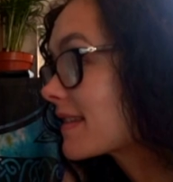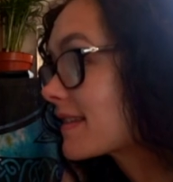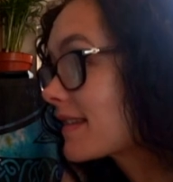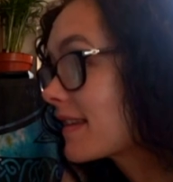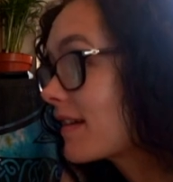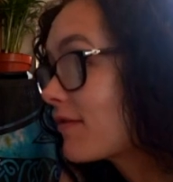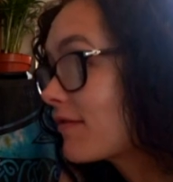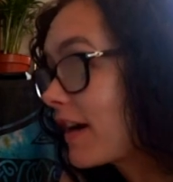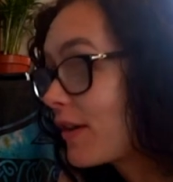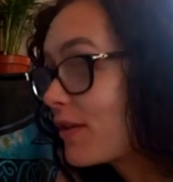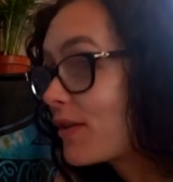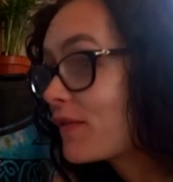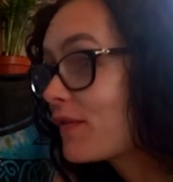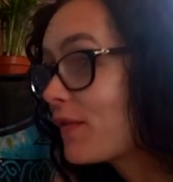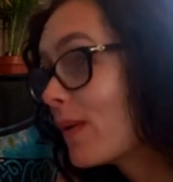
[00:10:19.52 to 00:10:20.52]
this
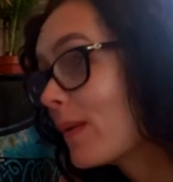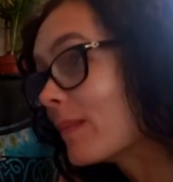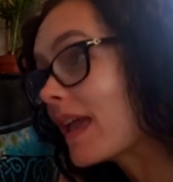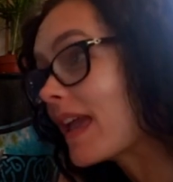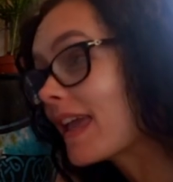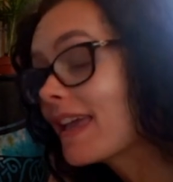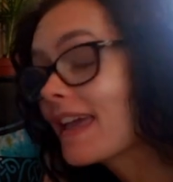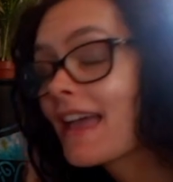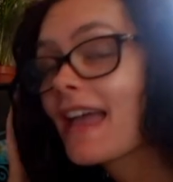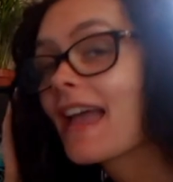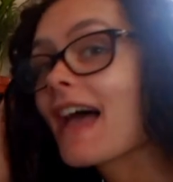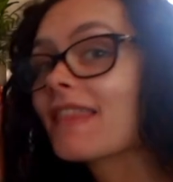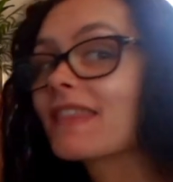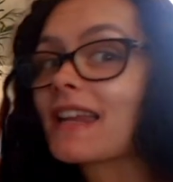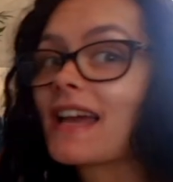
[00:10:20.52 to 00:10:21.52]
record for me
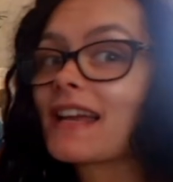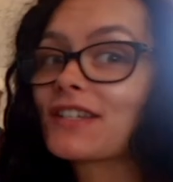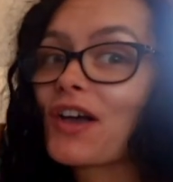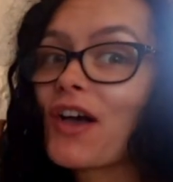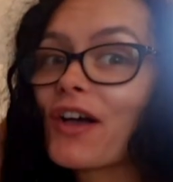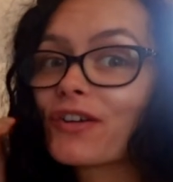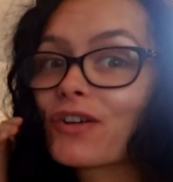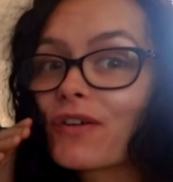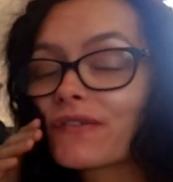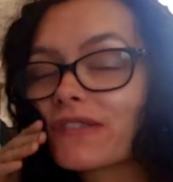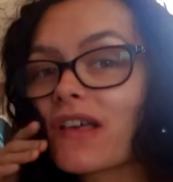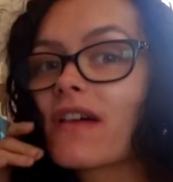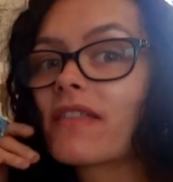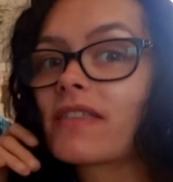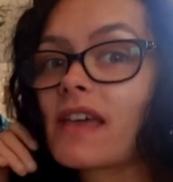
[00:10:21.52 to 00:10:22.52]
and then I turn off
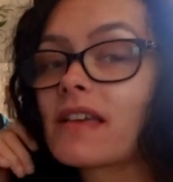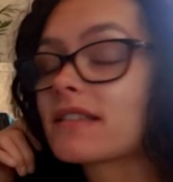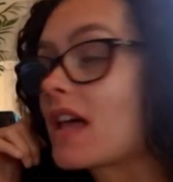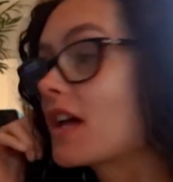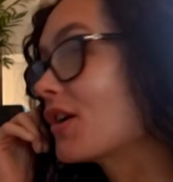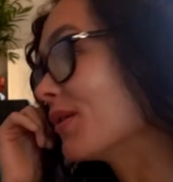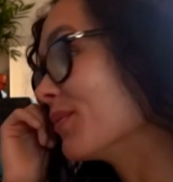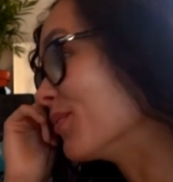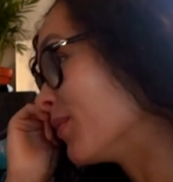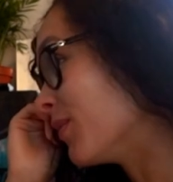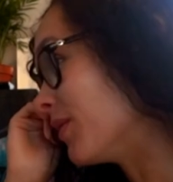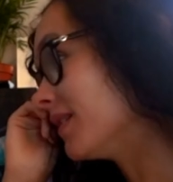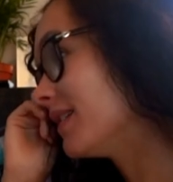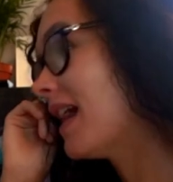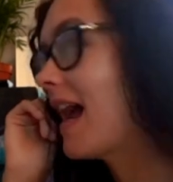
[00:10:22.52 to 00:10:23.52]
certain things I don't
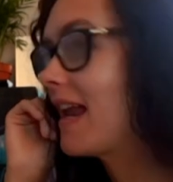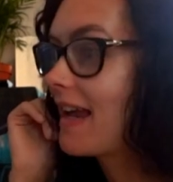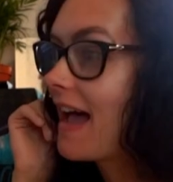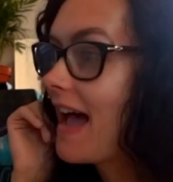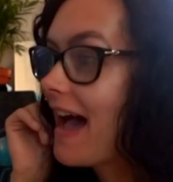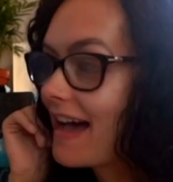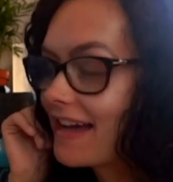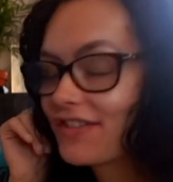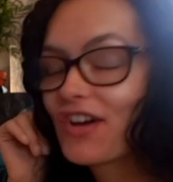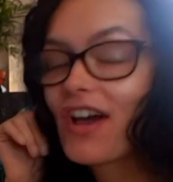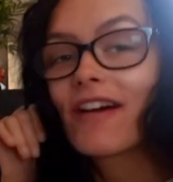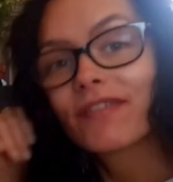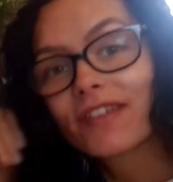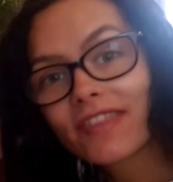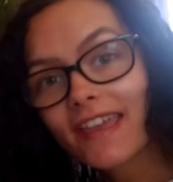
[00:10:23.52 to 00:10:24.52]
want and I add
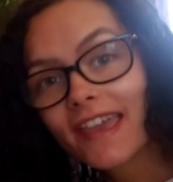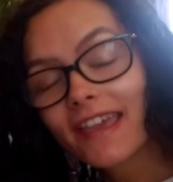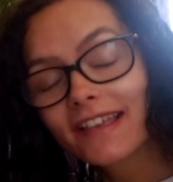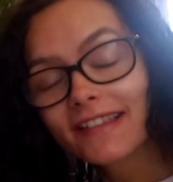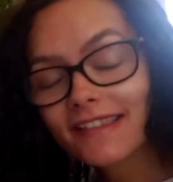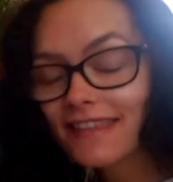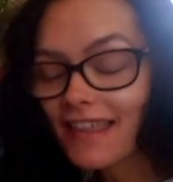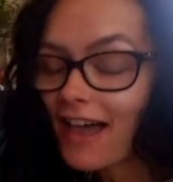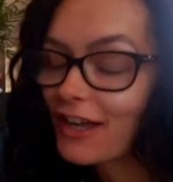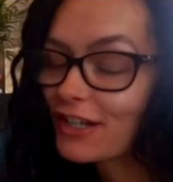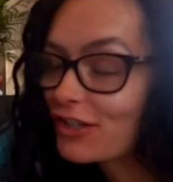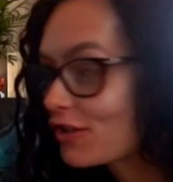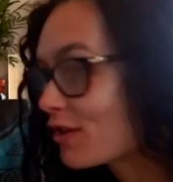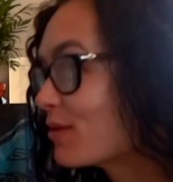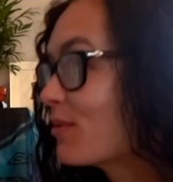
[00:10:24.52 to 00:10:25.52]
other things that I
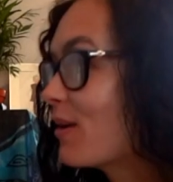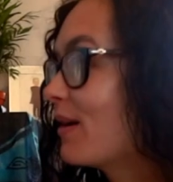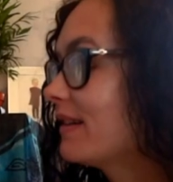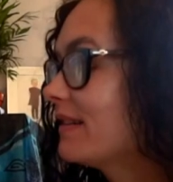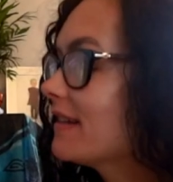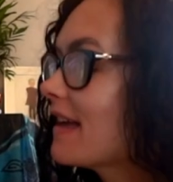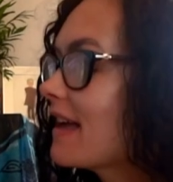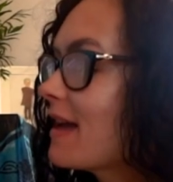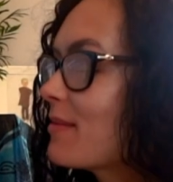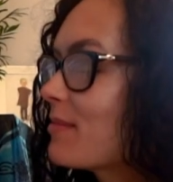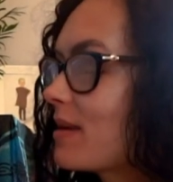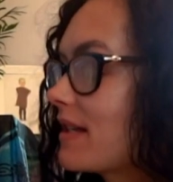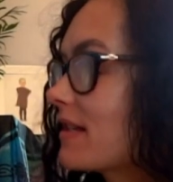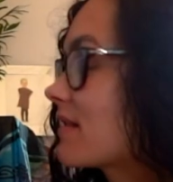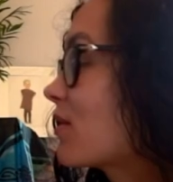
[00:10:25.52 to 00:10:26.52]
do want
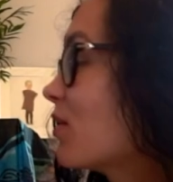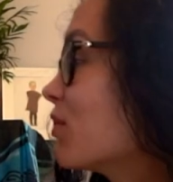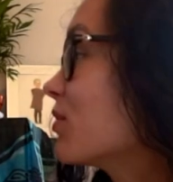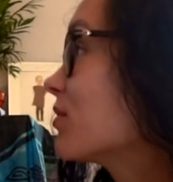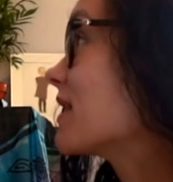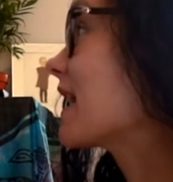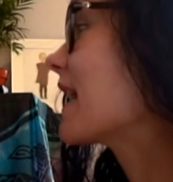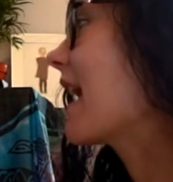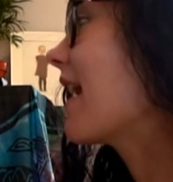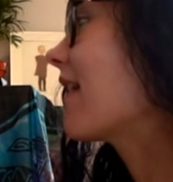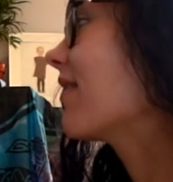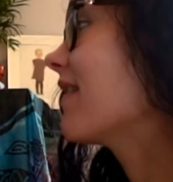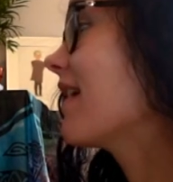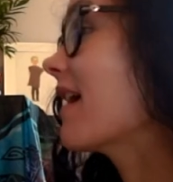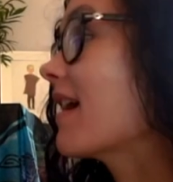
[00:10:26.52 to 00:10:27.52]
but it's cool to
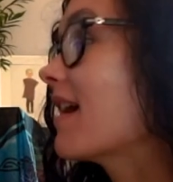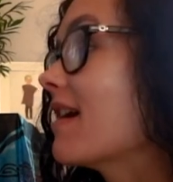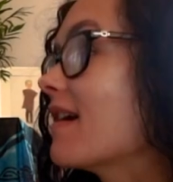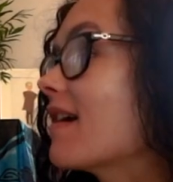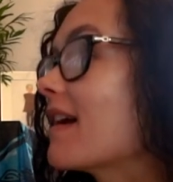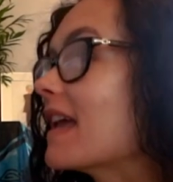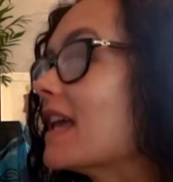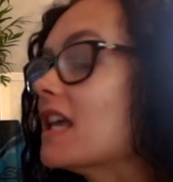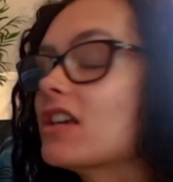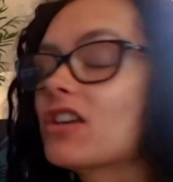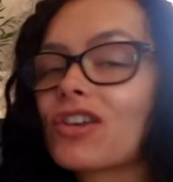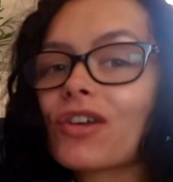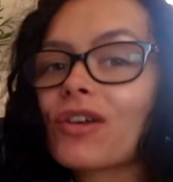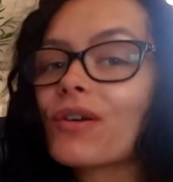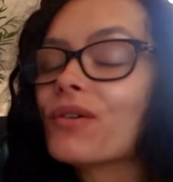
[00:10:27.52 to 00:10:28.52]
get the
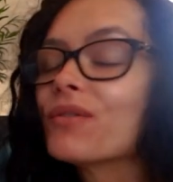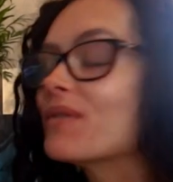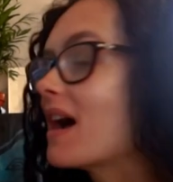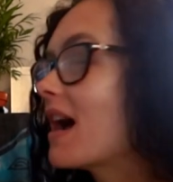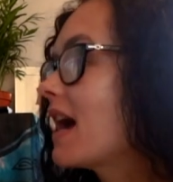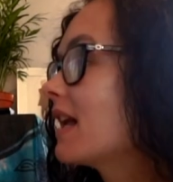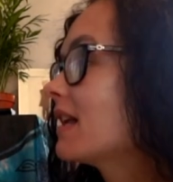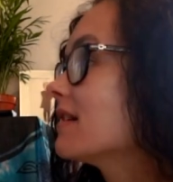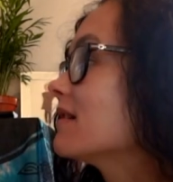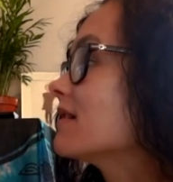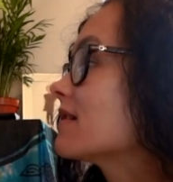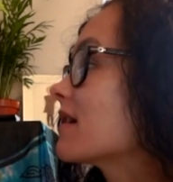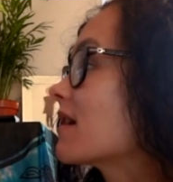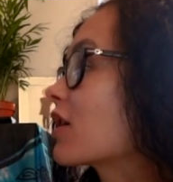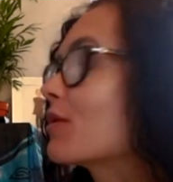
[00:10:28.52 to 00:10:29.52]
EQ and
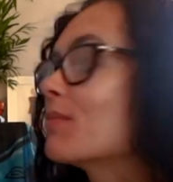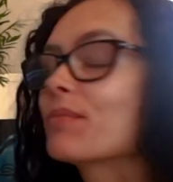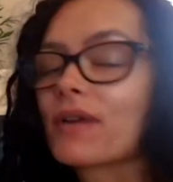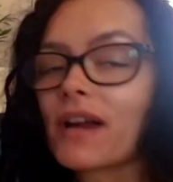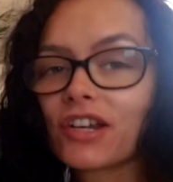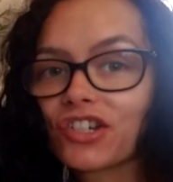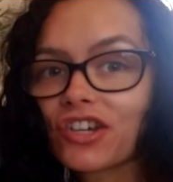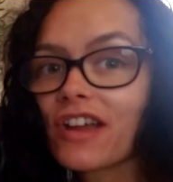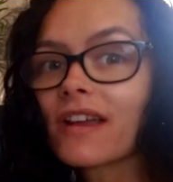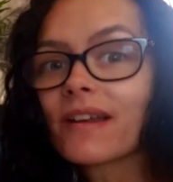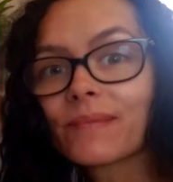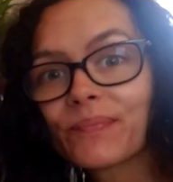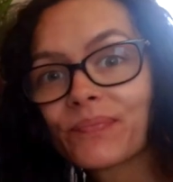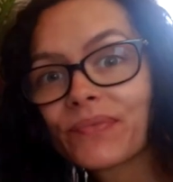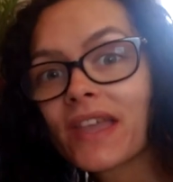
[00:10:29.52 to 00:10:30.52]

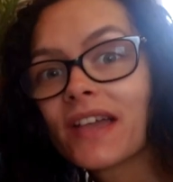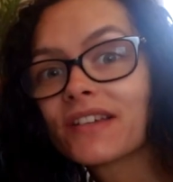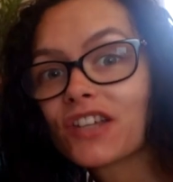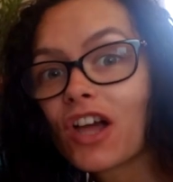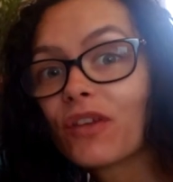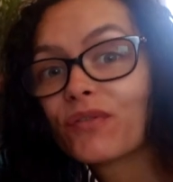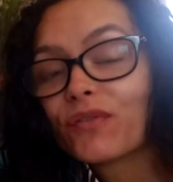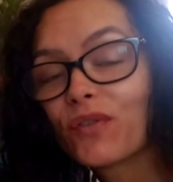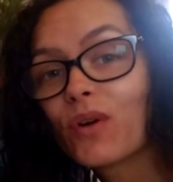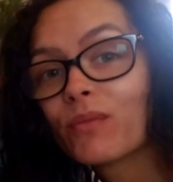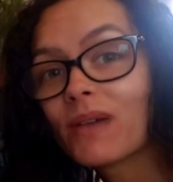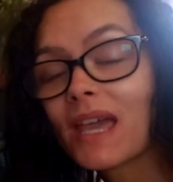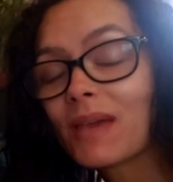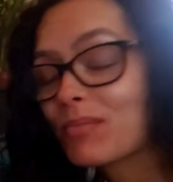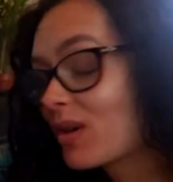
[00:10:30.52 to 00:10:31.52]
compression done for
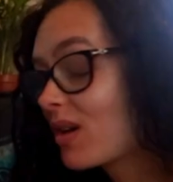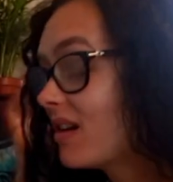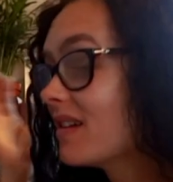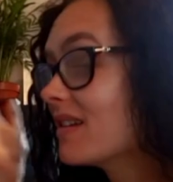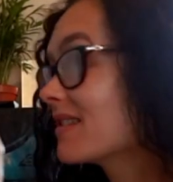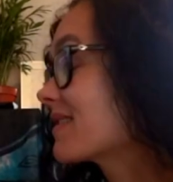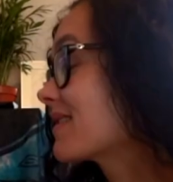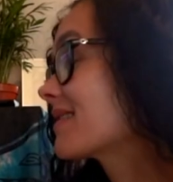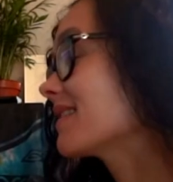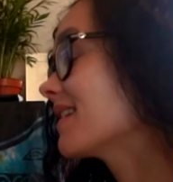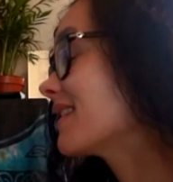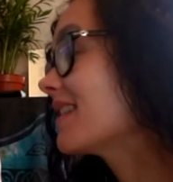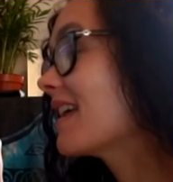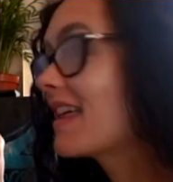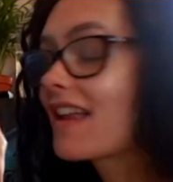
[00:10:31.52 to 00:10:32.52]
me because
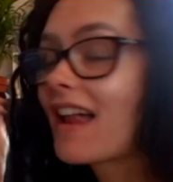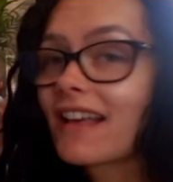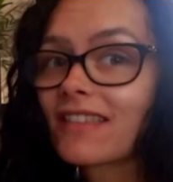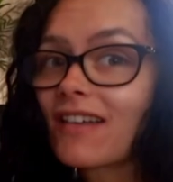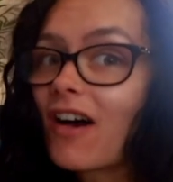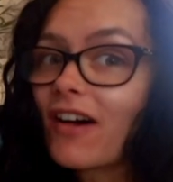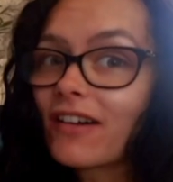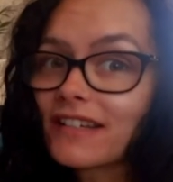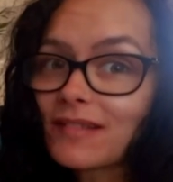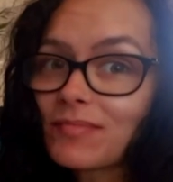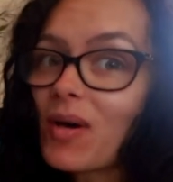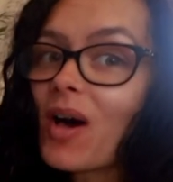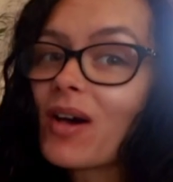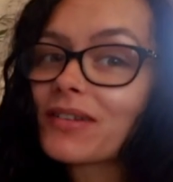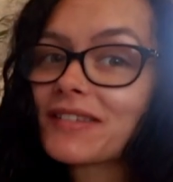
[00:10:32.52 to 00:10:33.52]
they're like the hardest
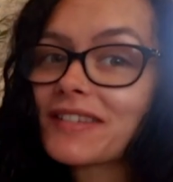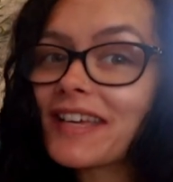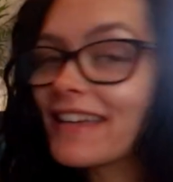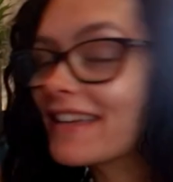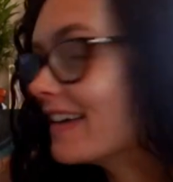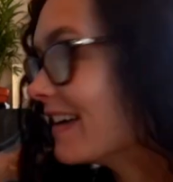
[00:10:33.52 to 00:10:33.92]
parts.